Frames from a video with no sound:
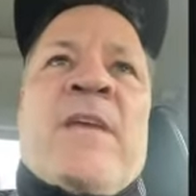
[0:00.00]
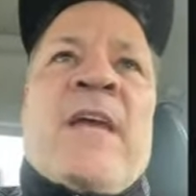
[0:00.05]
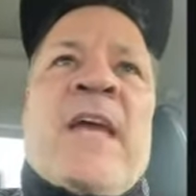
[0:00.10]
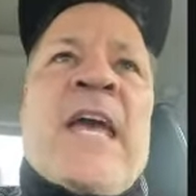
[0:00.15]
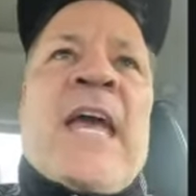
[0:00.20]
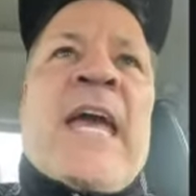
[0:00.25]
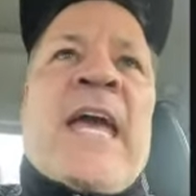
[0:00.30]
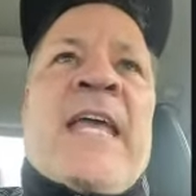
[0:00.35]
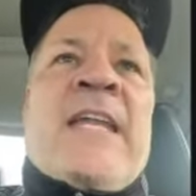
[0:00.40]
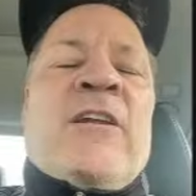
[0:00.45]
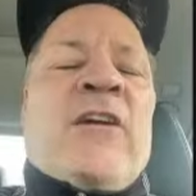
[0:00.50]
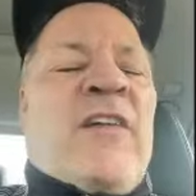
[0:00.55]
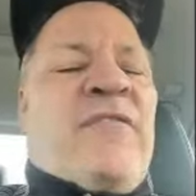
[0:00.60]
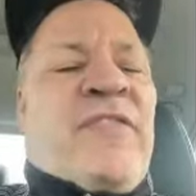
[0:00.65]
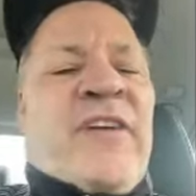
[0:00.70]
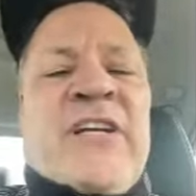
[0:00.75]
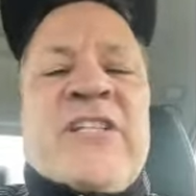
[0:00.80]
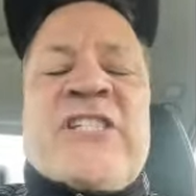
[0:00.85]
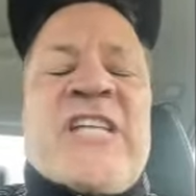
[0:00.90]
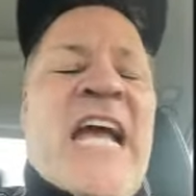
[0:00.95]
And you know, I
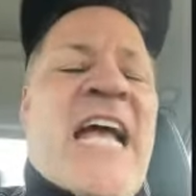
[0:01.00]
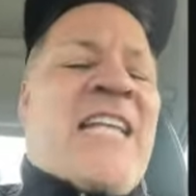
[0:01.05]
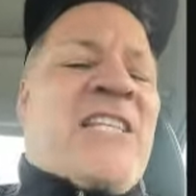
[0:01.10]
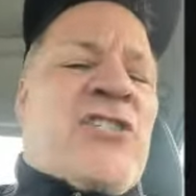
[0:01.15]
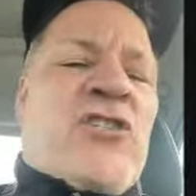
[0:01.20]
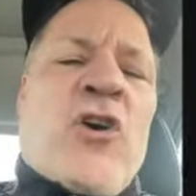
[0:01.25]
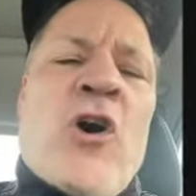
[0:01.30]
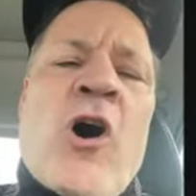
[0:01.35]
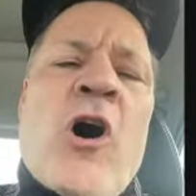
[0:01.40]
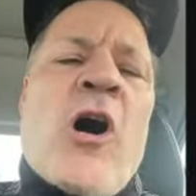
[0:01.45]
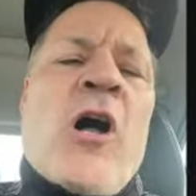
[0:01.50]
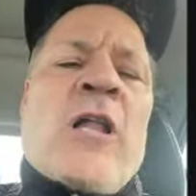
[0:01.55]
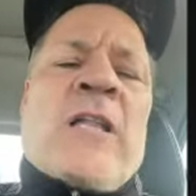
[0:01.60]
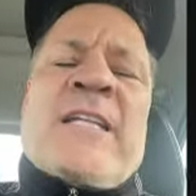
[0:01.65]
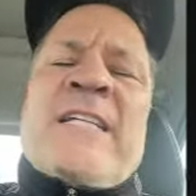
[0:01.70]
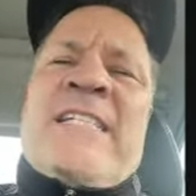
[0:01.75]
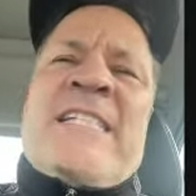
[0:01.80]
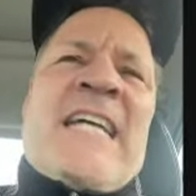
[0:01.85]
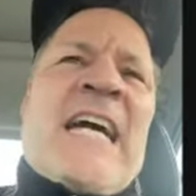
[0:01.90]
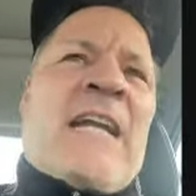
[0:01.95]
figured Chad's tall
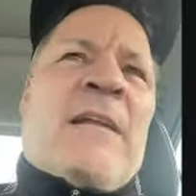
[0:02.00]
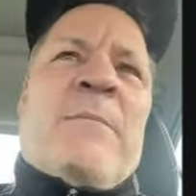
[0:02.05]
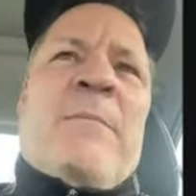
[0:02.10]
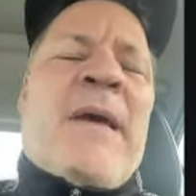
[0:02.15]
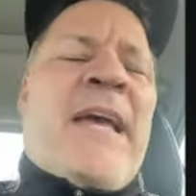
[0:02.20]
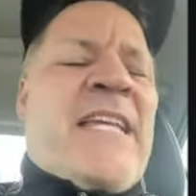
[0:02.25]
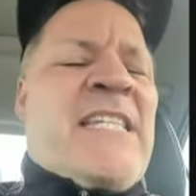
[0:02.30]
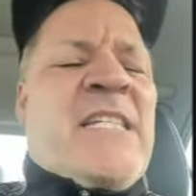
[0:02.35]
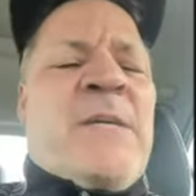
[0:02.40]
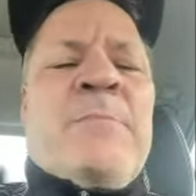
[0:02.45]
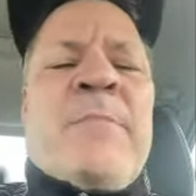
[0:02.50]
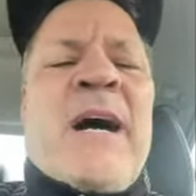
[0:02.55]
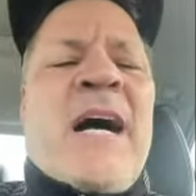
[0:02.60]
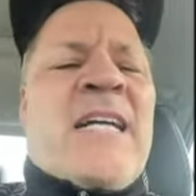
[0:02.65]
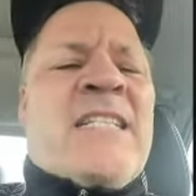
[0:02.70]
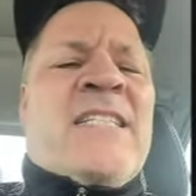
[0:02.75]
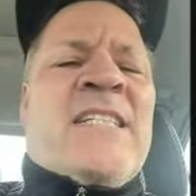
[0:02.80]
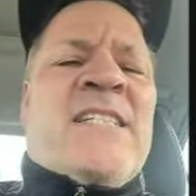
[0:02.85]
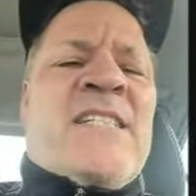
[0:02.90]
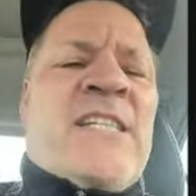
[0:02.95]
and he's got amazing
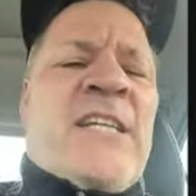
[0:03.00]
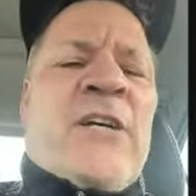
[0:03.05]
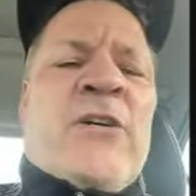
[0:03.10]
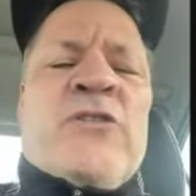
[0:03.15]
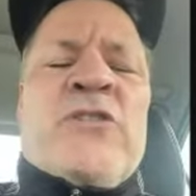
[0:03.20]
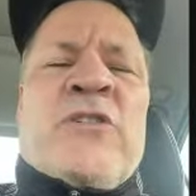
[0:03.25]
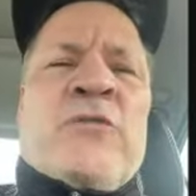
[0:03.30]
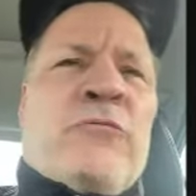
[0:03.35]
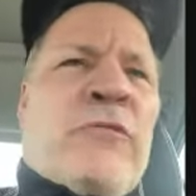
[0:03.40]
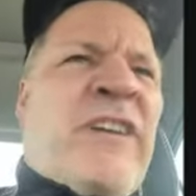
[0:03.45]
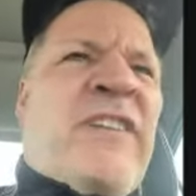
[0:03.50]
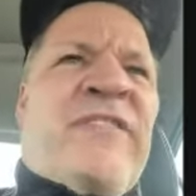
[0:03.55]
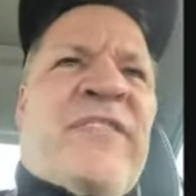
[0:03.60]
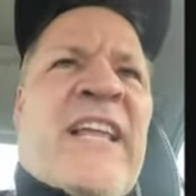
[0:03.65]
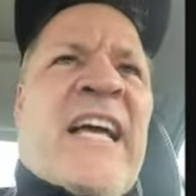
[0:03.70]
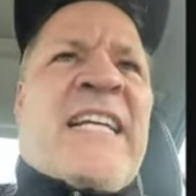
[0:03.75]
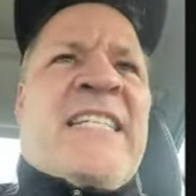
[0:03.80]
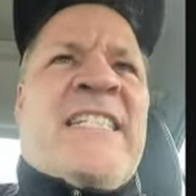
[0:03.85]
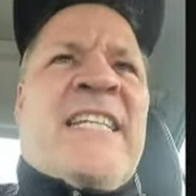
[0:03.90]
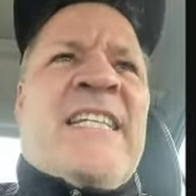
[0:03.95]
boxing skills and
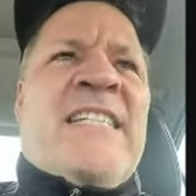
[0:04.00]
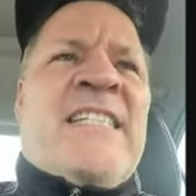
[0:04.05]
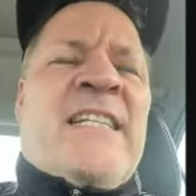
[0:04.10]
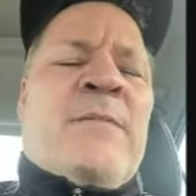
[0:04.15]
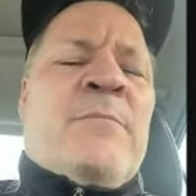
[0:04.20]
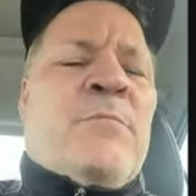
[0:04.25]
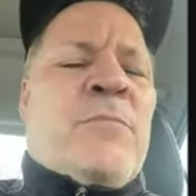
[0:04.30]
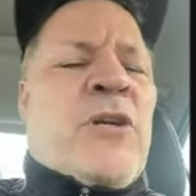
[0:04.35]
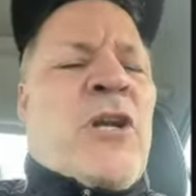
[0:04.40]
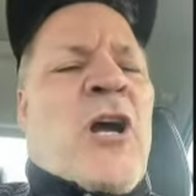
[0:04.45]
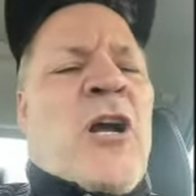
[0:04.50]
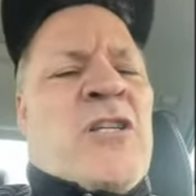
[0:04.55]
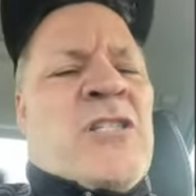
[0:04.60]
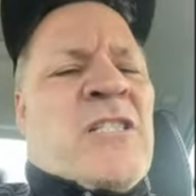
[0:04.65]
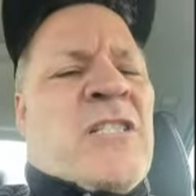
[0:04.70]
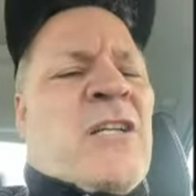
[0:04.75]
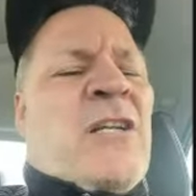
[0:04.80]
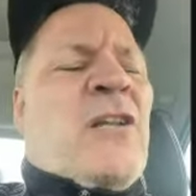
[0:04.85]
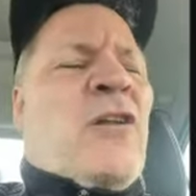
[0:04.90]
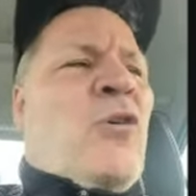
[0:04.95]
reflexes, and Bernard's a
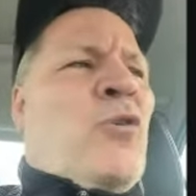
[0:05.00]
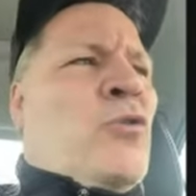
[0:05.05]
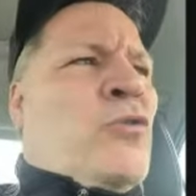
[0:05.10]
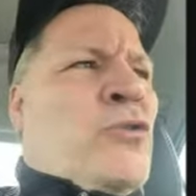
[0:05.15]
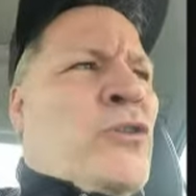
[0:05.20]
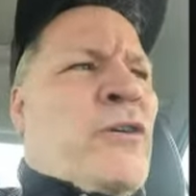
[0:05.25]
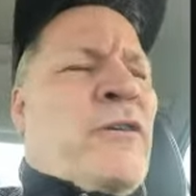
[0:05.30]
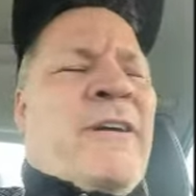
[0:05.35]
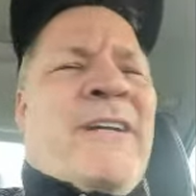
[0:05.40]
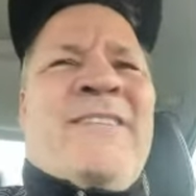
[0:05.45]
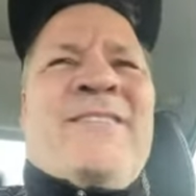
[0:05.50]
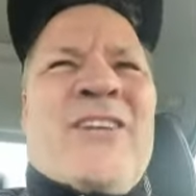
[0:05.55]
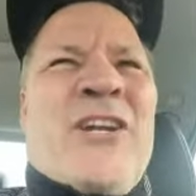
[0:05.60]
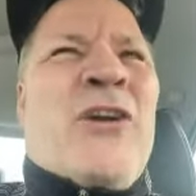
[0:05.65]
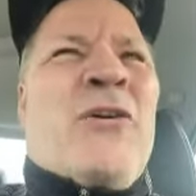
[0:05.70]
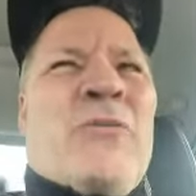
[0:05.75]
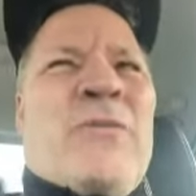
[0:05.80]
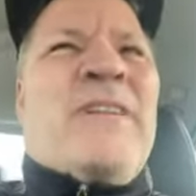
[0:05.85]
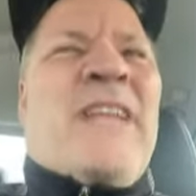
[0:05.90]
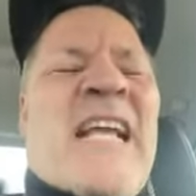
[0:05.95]
little older, and you
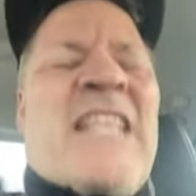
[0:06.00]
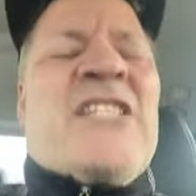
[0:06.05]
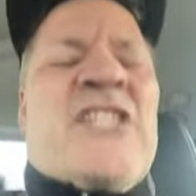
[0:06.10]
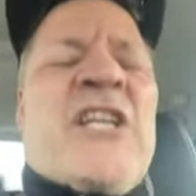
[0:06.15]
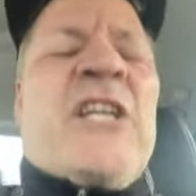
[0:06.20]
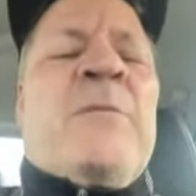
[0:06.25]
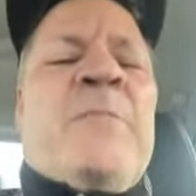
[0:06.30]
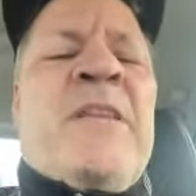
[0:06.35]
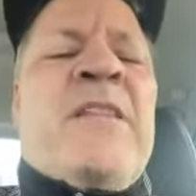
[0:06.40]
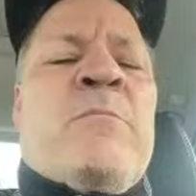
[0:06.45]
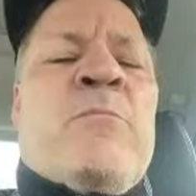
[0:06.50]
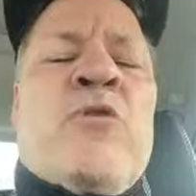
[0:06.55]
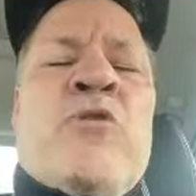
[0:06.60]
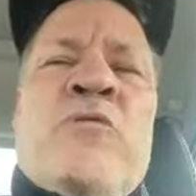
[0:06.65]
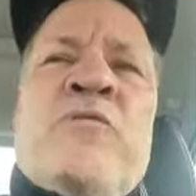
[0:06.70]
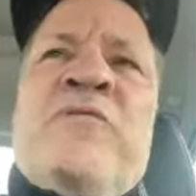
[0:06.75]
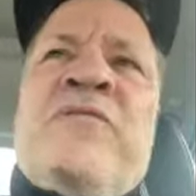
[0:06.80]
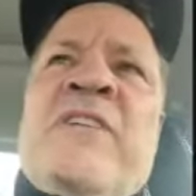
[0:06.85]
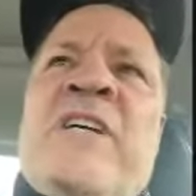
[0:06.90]
know, that's going to be the move.